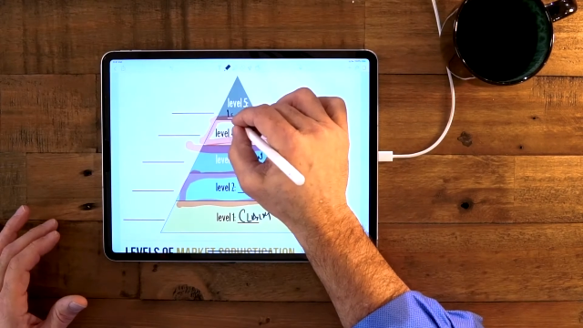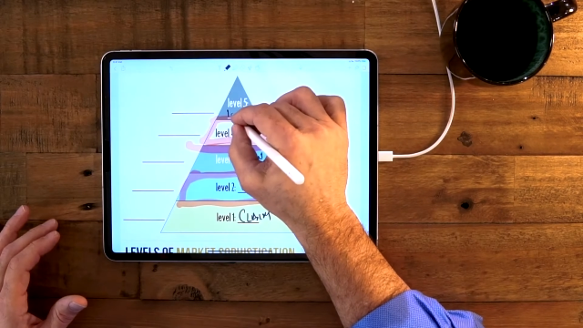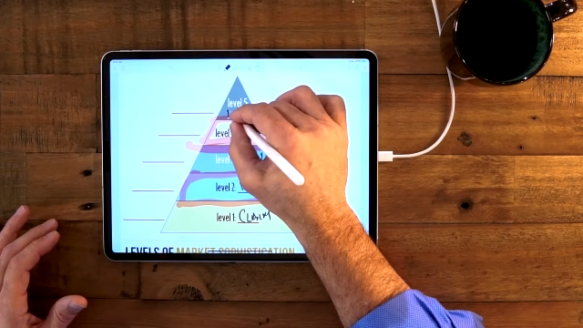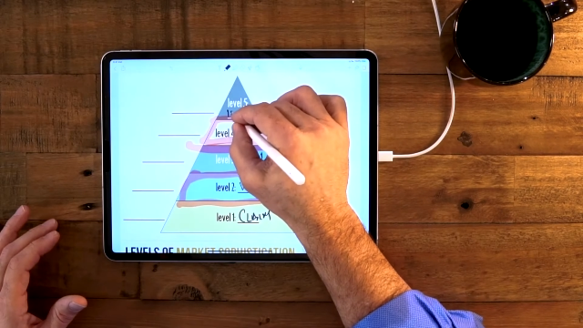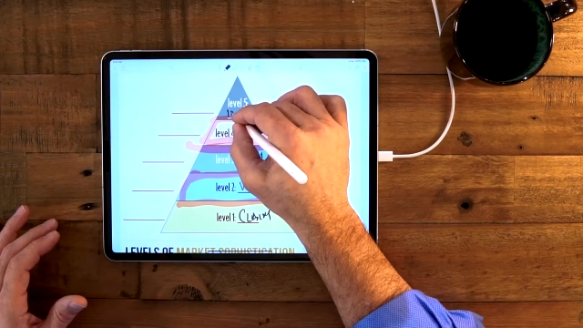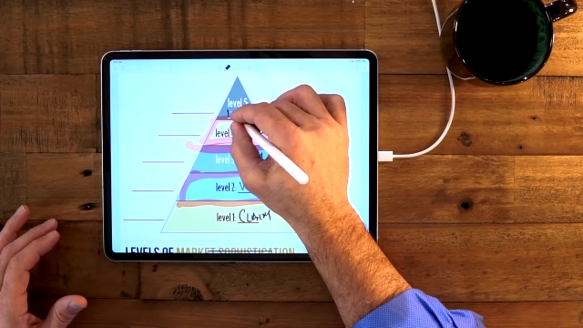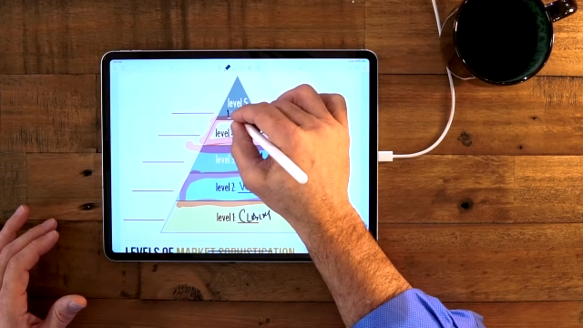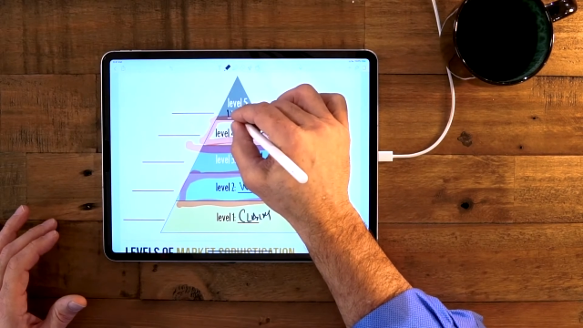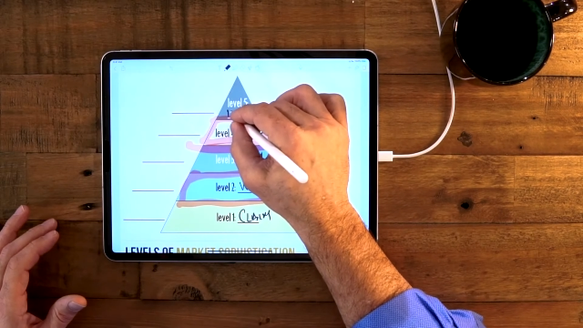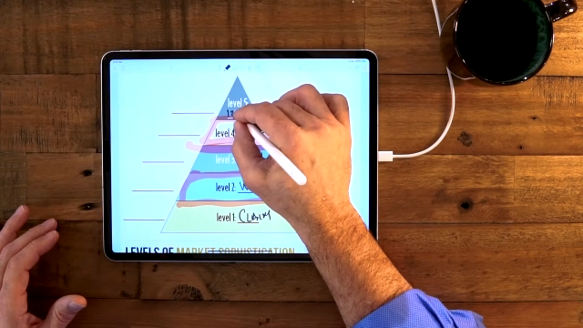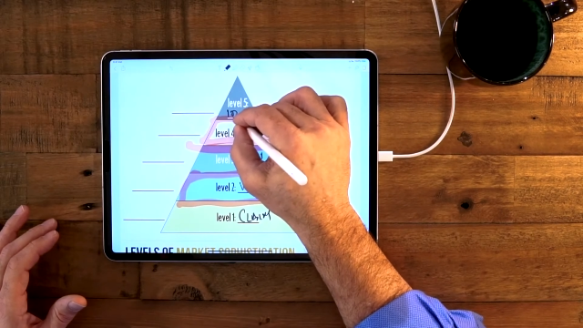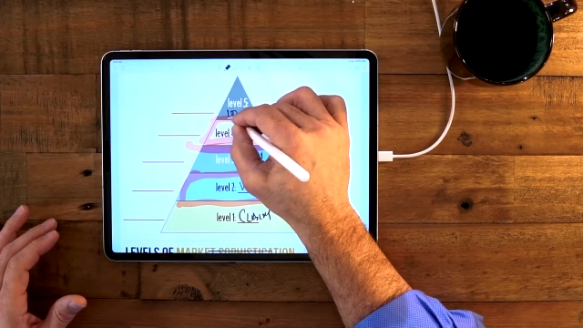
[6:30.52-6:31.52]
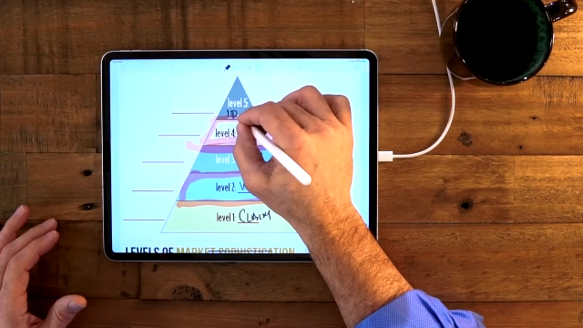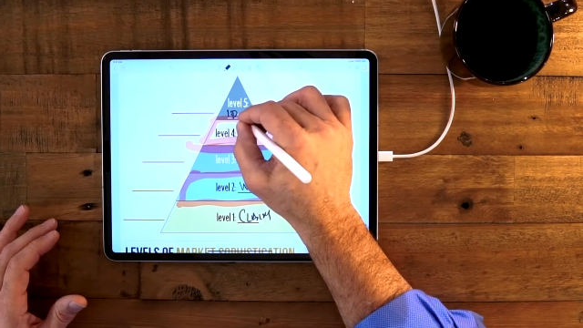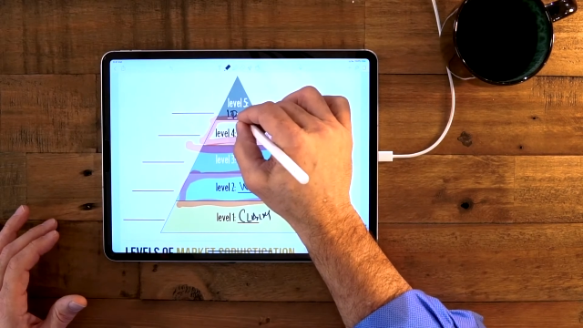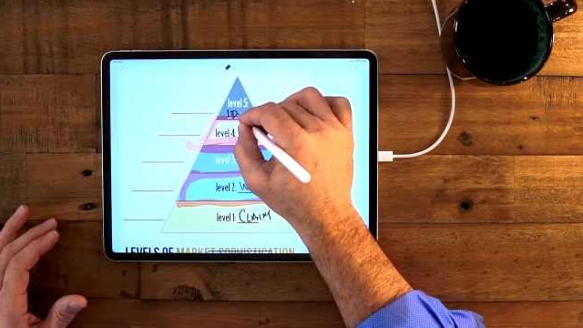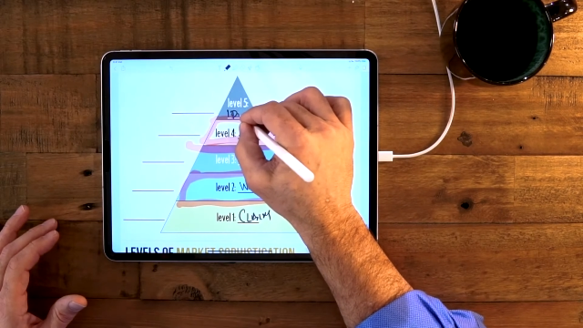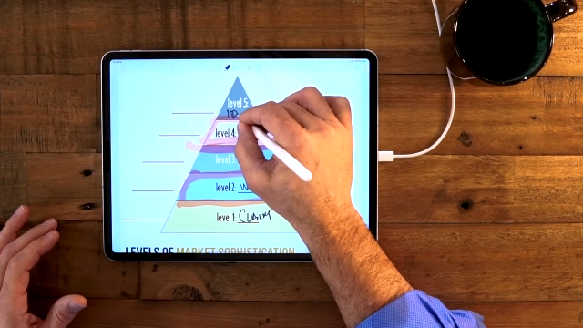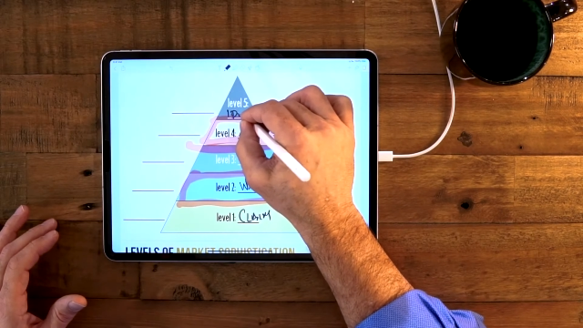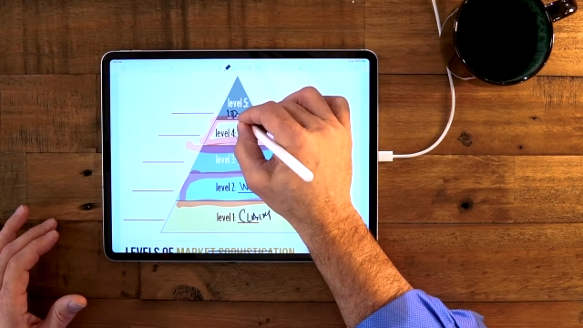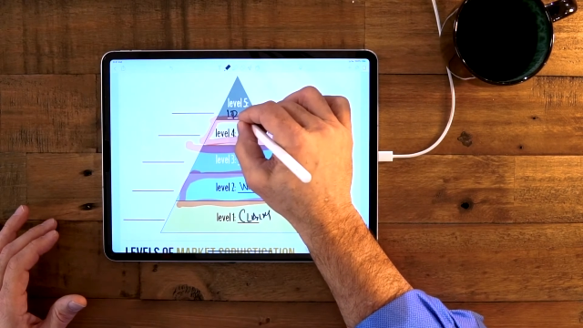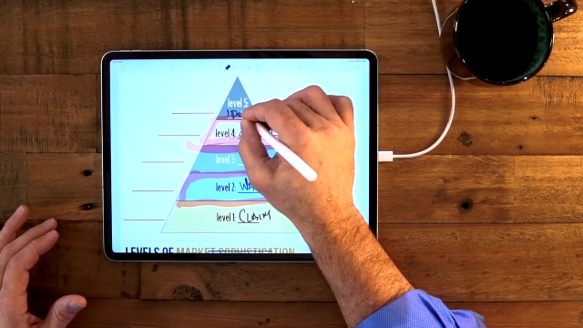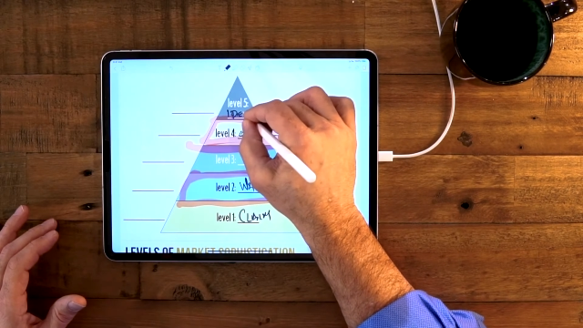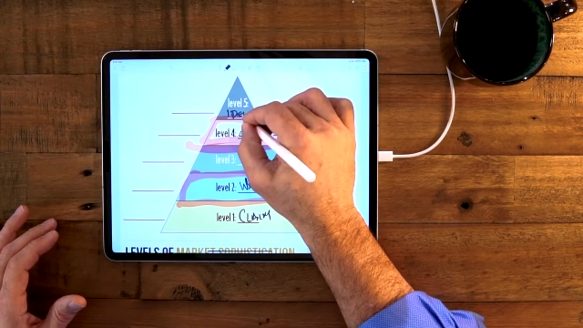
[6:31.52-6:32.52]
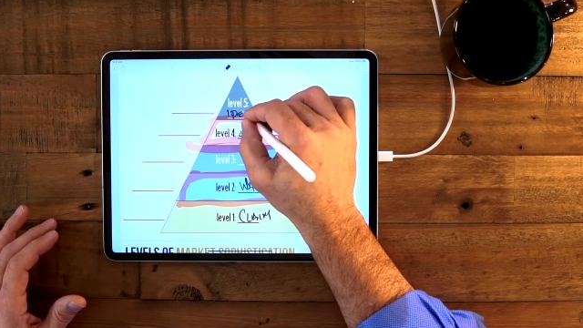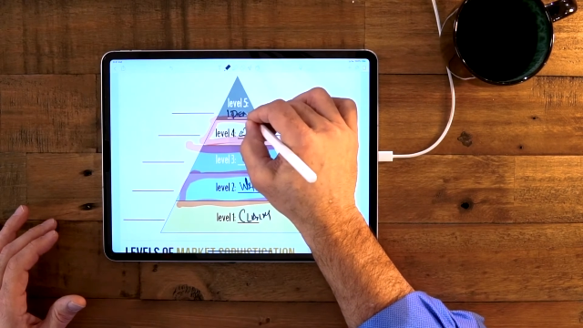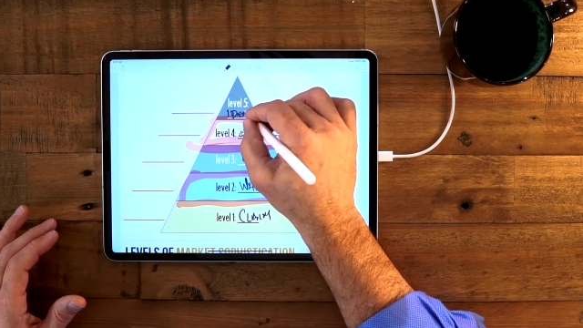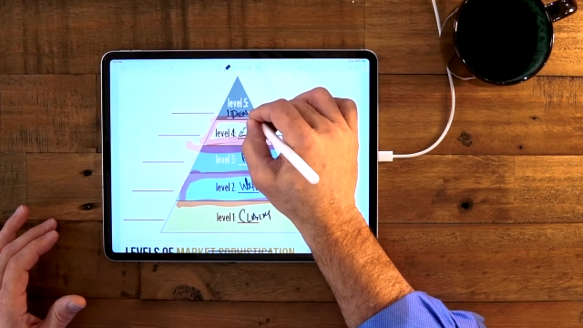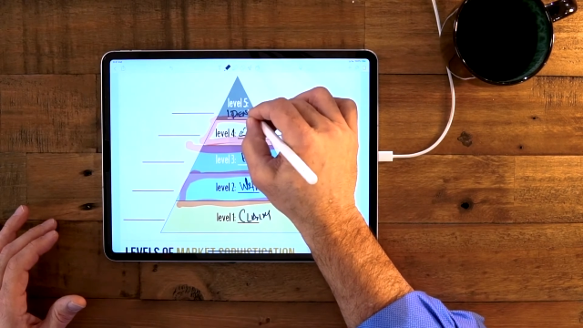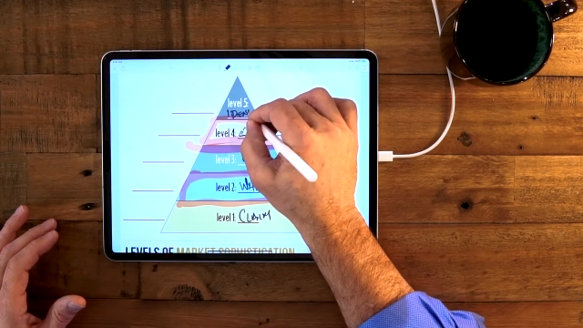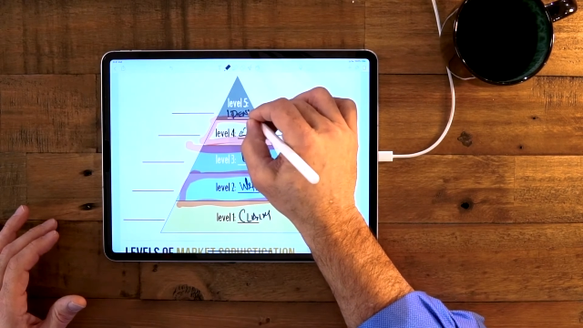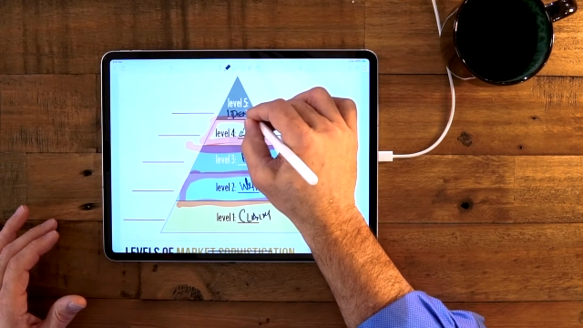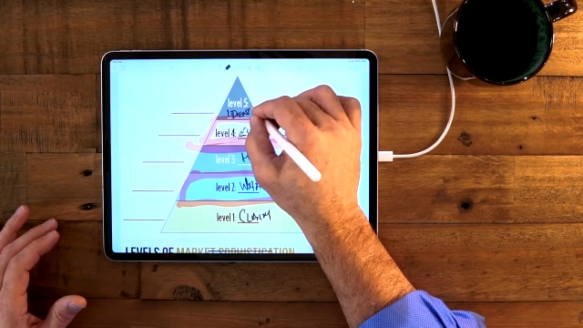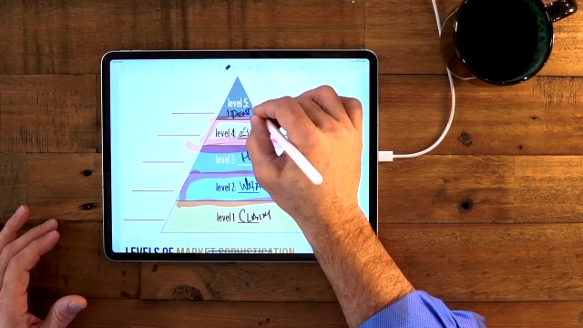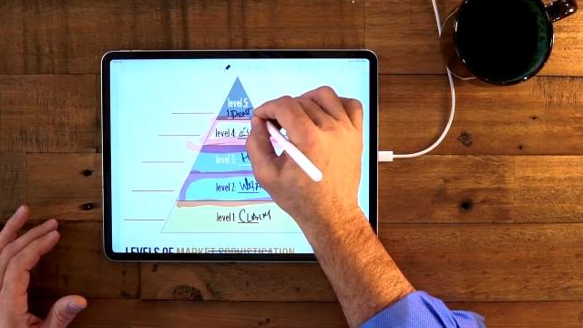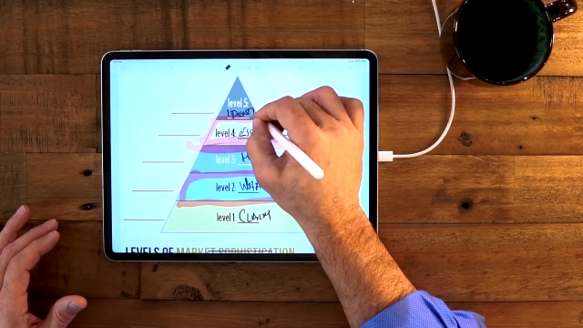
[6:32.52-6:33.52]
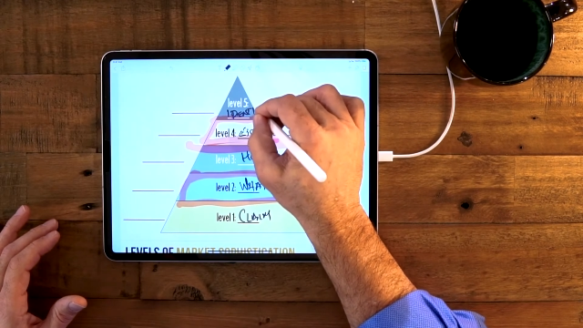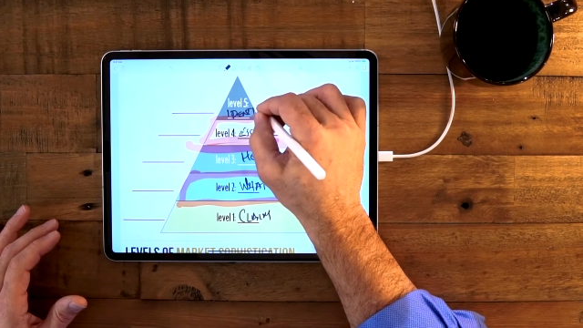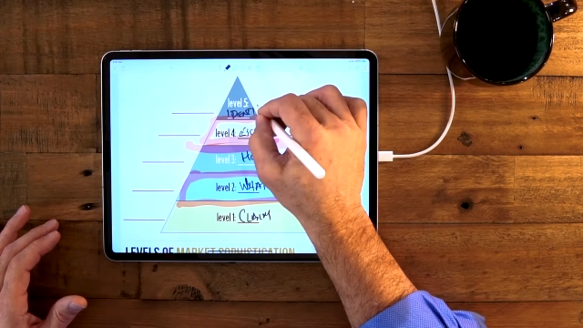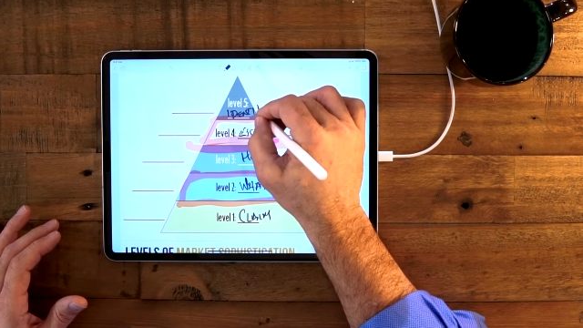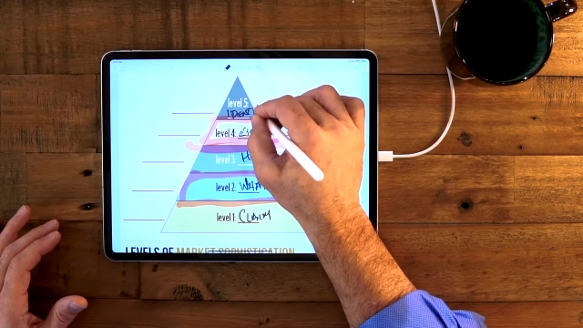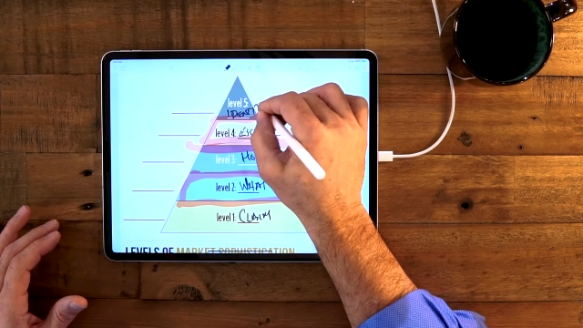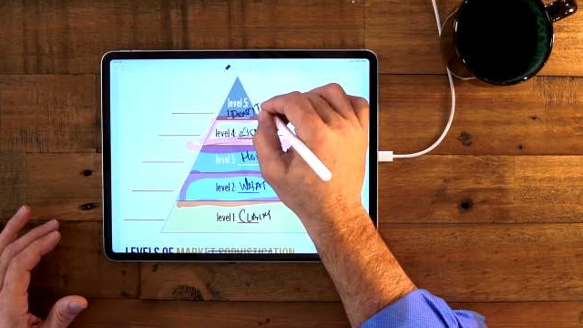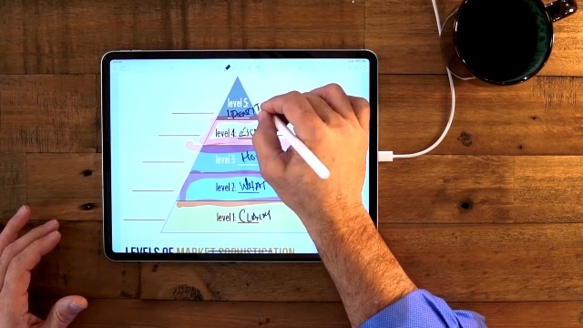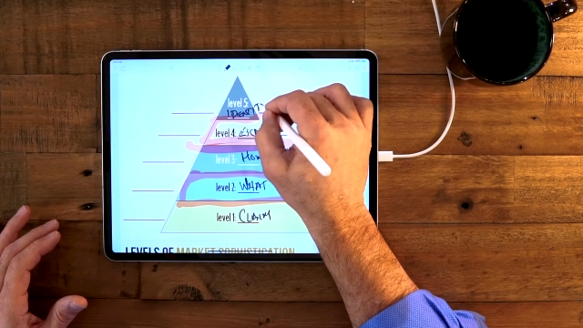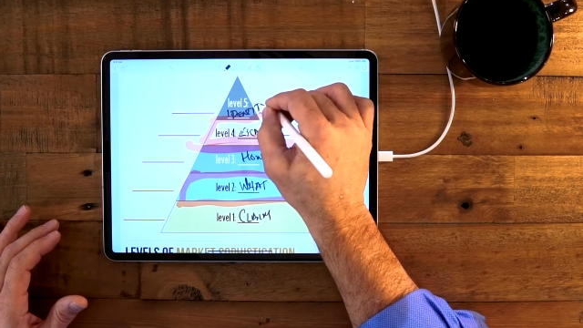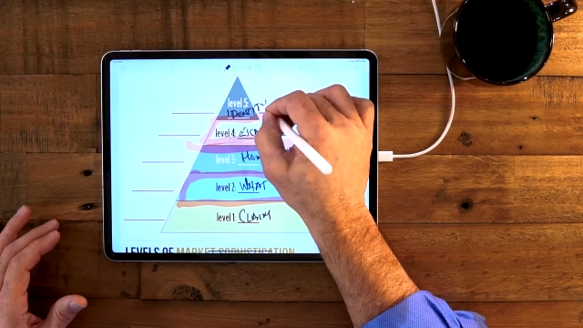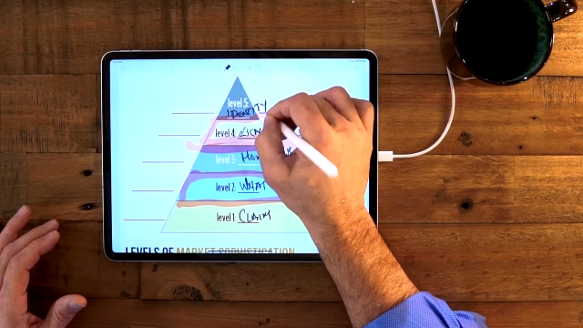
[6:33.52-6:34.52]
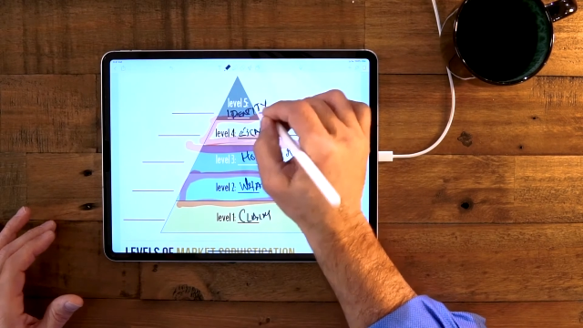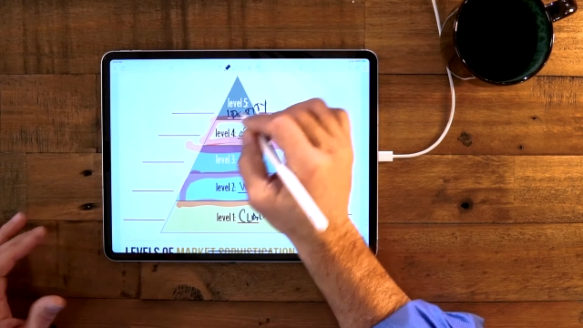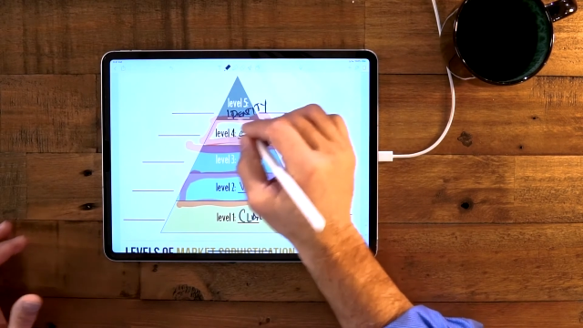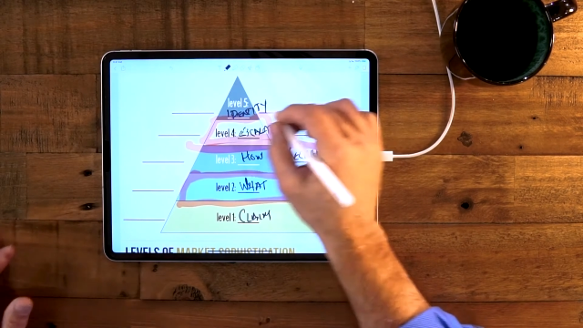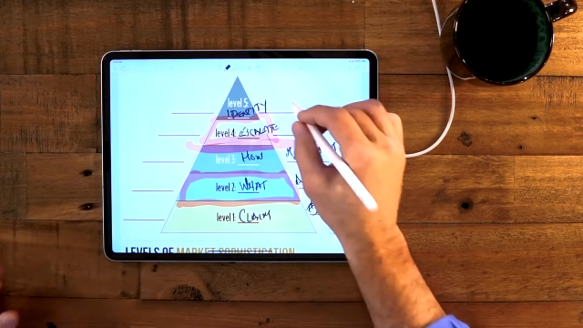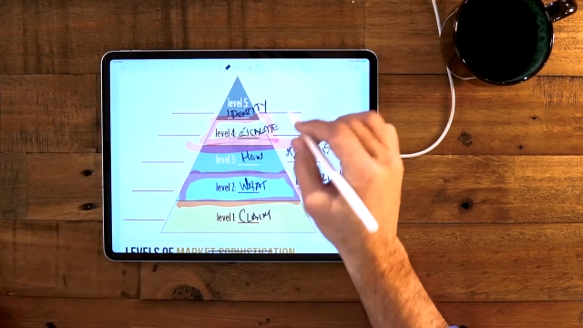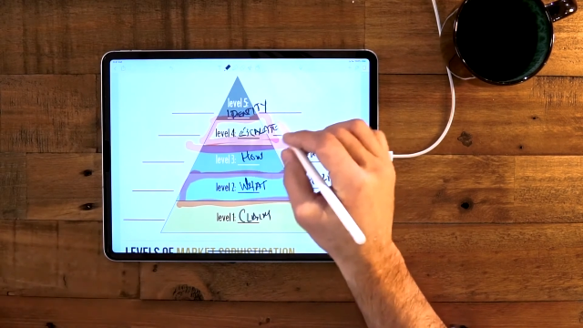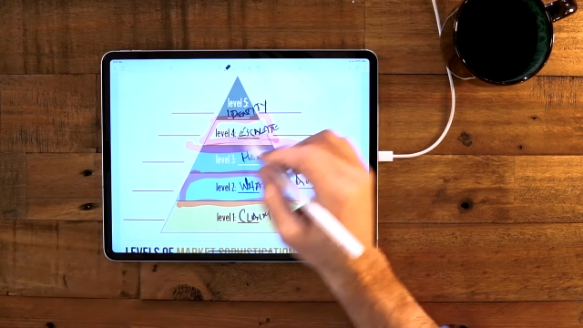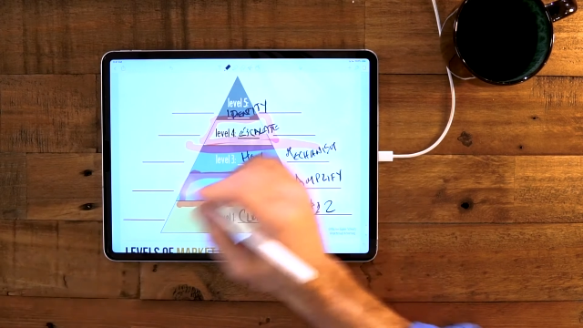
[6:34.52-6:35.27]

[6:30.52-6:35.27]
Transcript: Nobody's mouth can be seen.